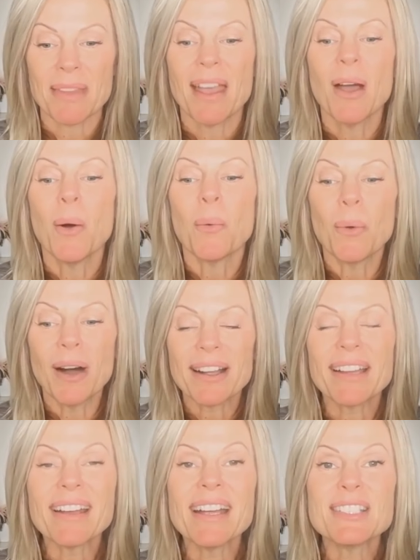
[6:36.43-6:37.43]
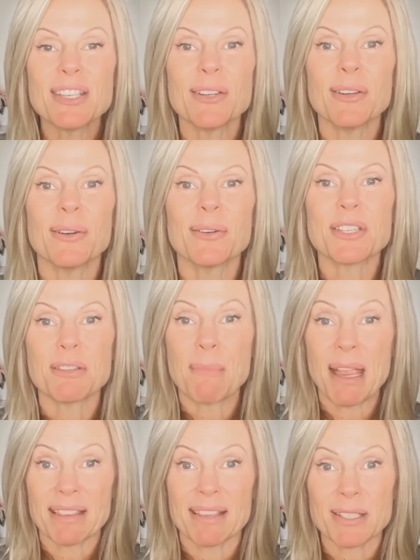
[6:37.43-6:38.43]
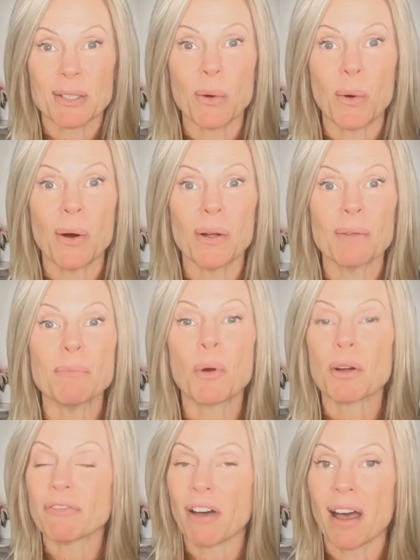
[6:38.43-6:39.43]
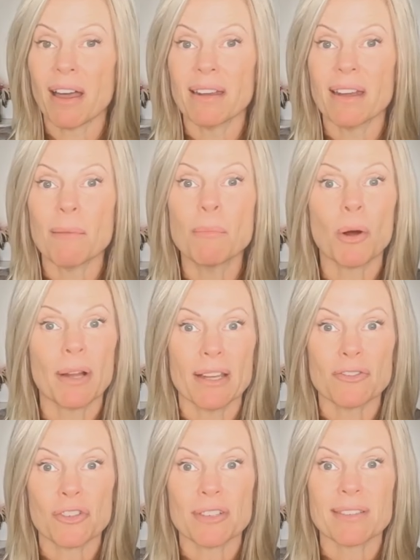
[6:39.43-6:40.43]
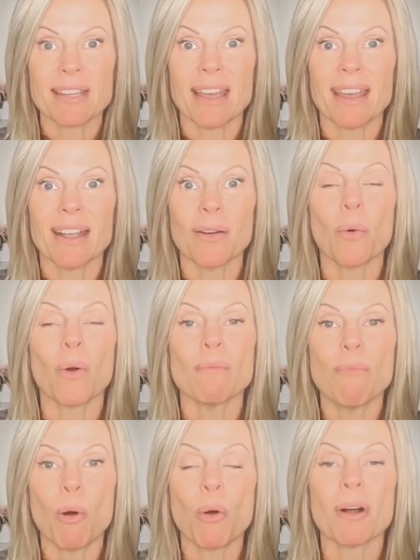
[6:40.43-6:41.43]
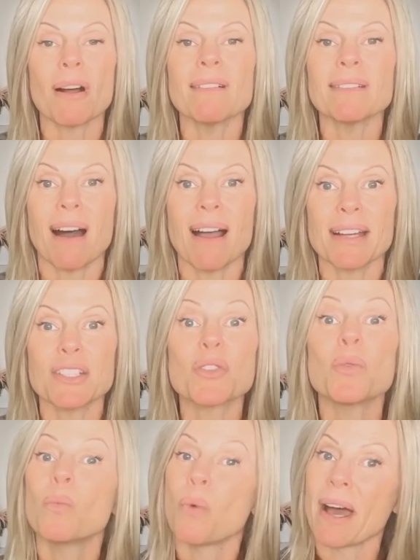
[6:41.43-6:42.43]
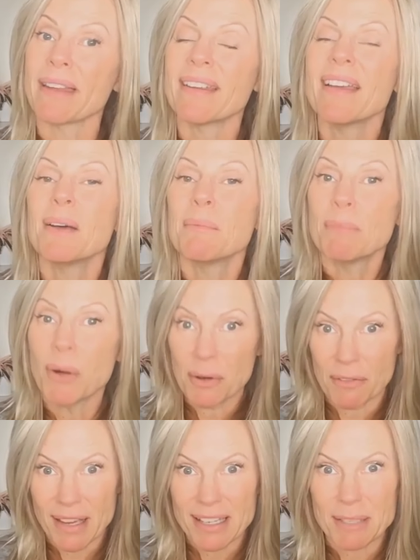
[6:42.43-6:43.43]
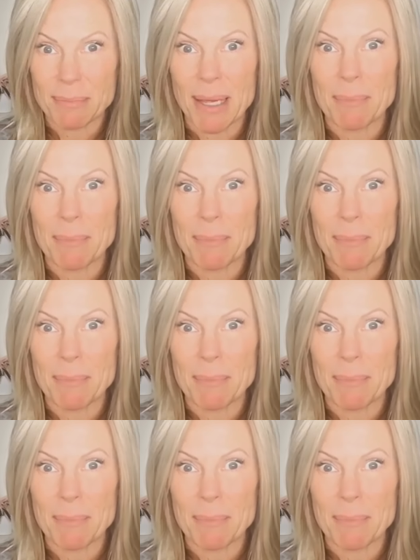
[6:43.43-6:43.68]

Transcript: What can I do to make this goal more fun, more interesting, or more aligned to what motivates me?